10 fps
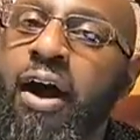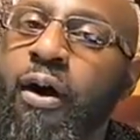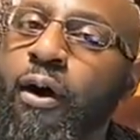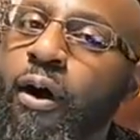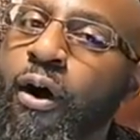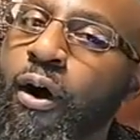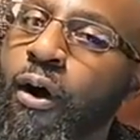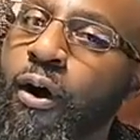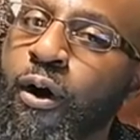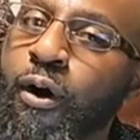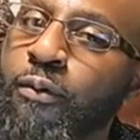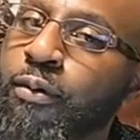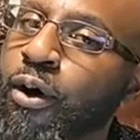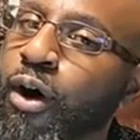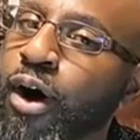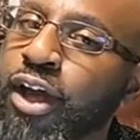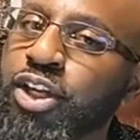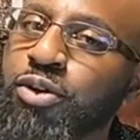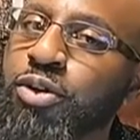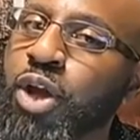Oh boy,
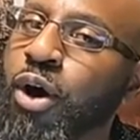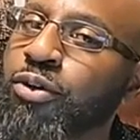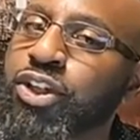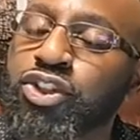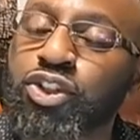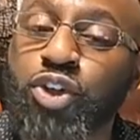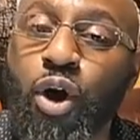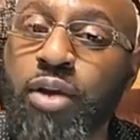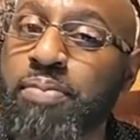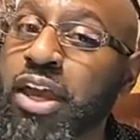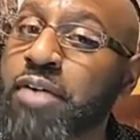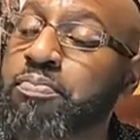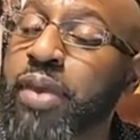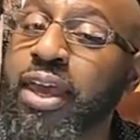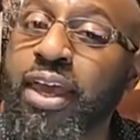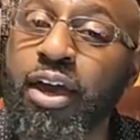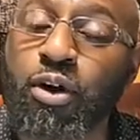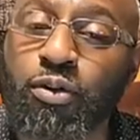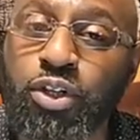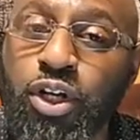you know this is going to be
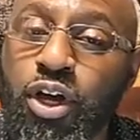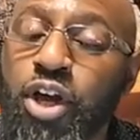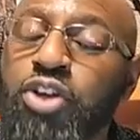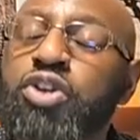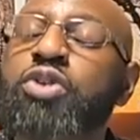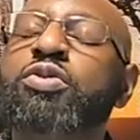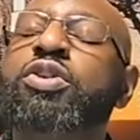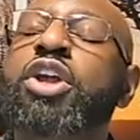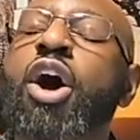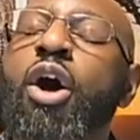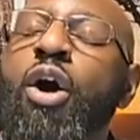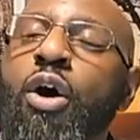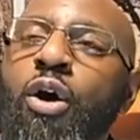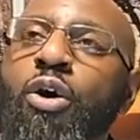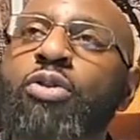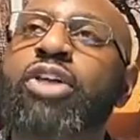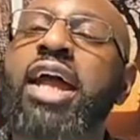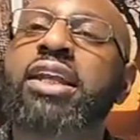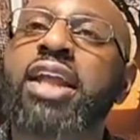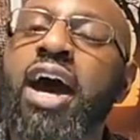appealed. You know
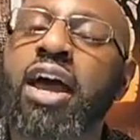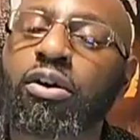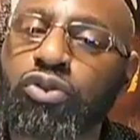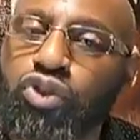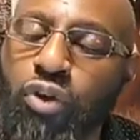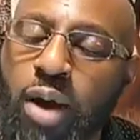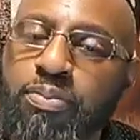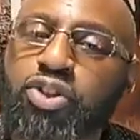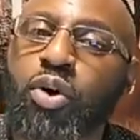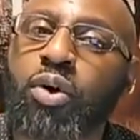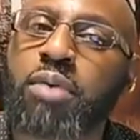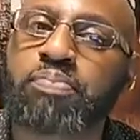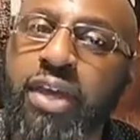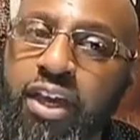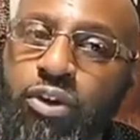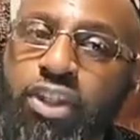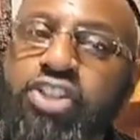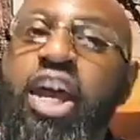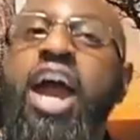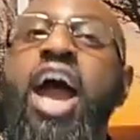that Donald Trump is going to appeal
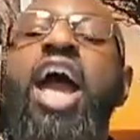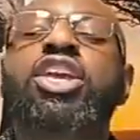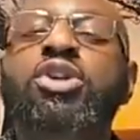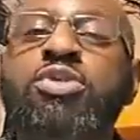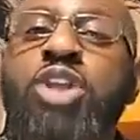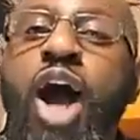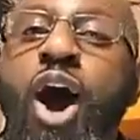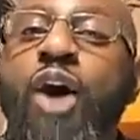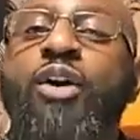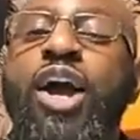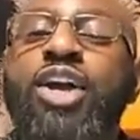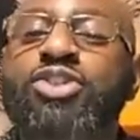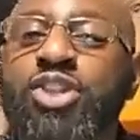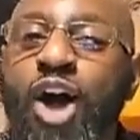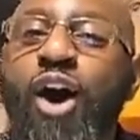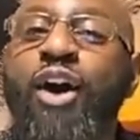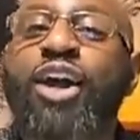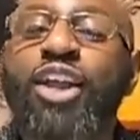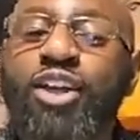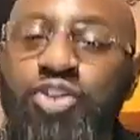this, and you know it's
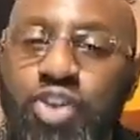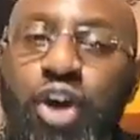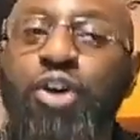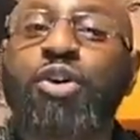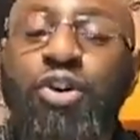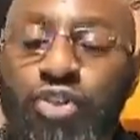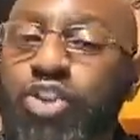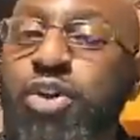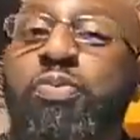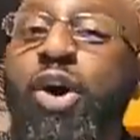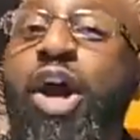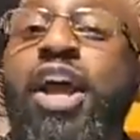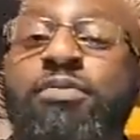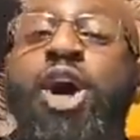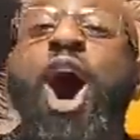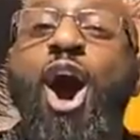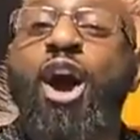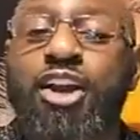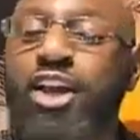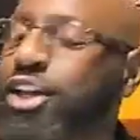going to the Supreme
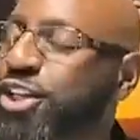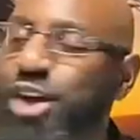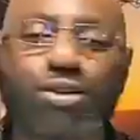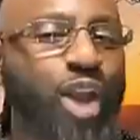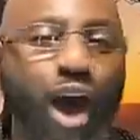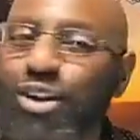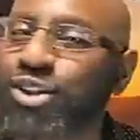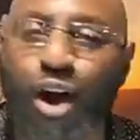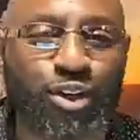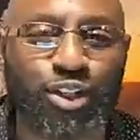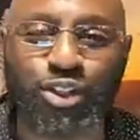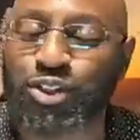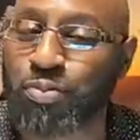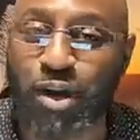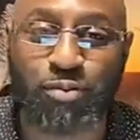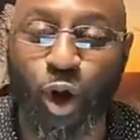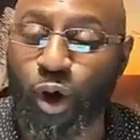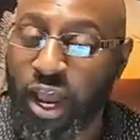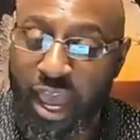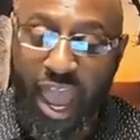Court. You know it's going to the Supreme
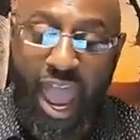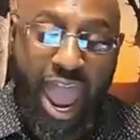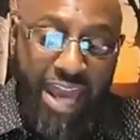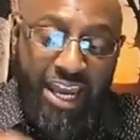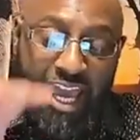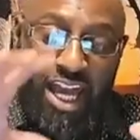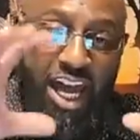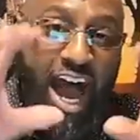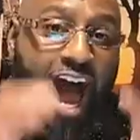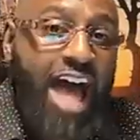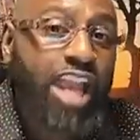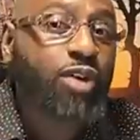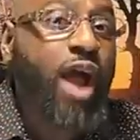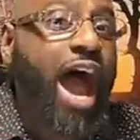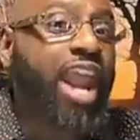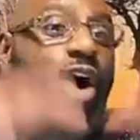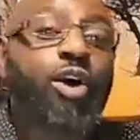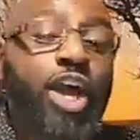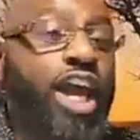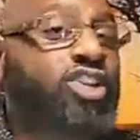Court. And
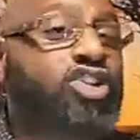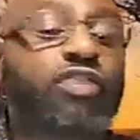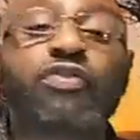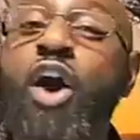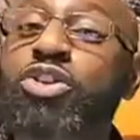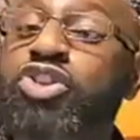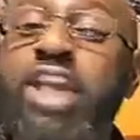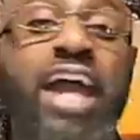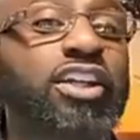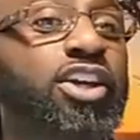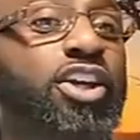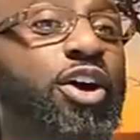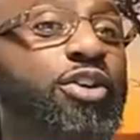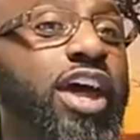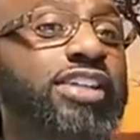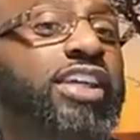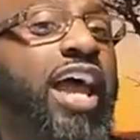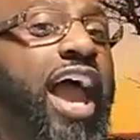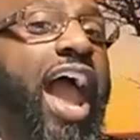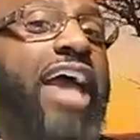Colorado is the first state to do this.
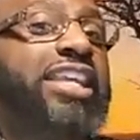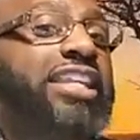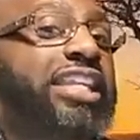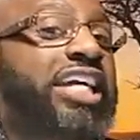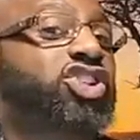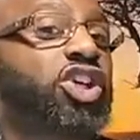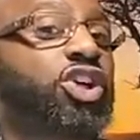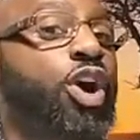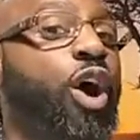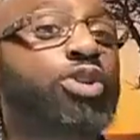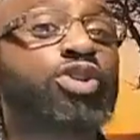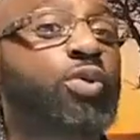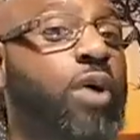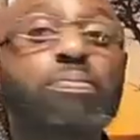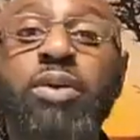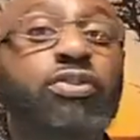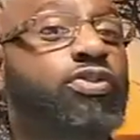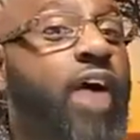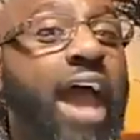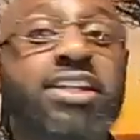And this could cause a ripple
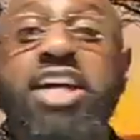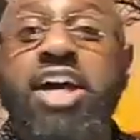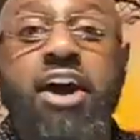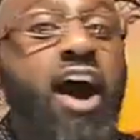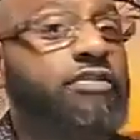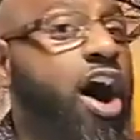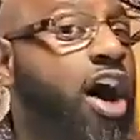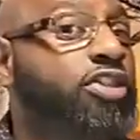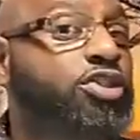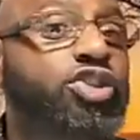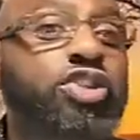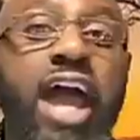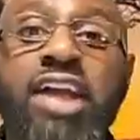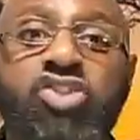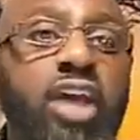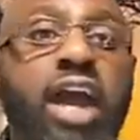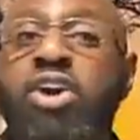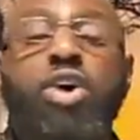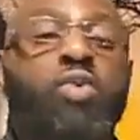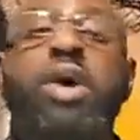effect of other states
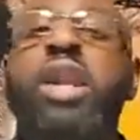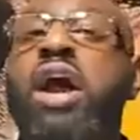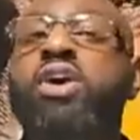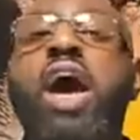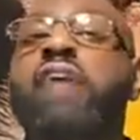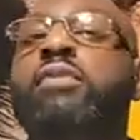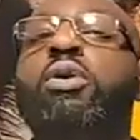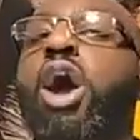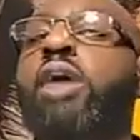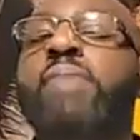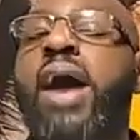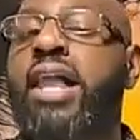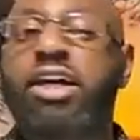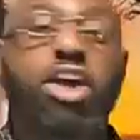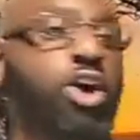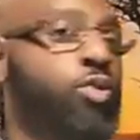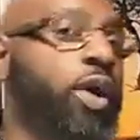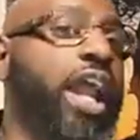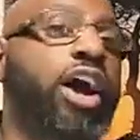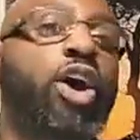saying, we're not going to have them on our ballot.
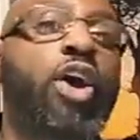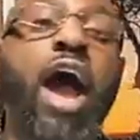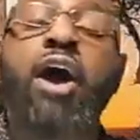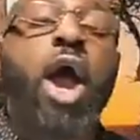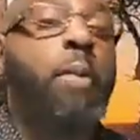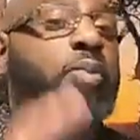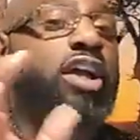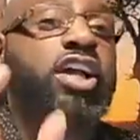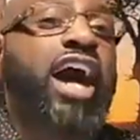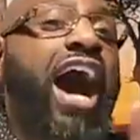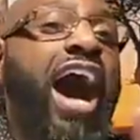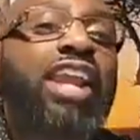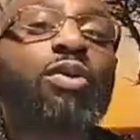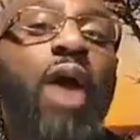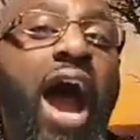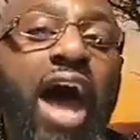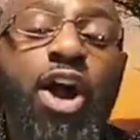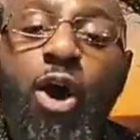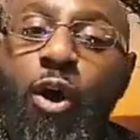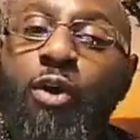We're not going to have. But
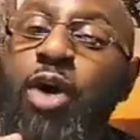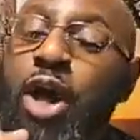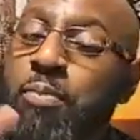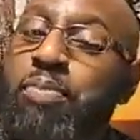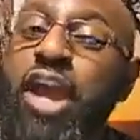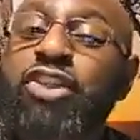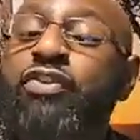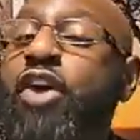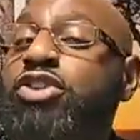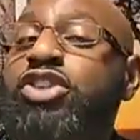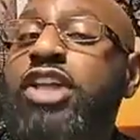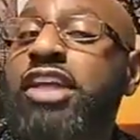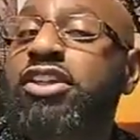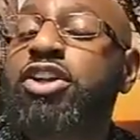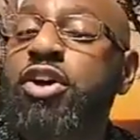Colorado being the first state to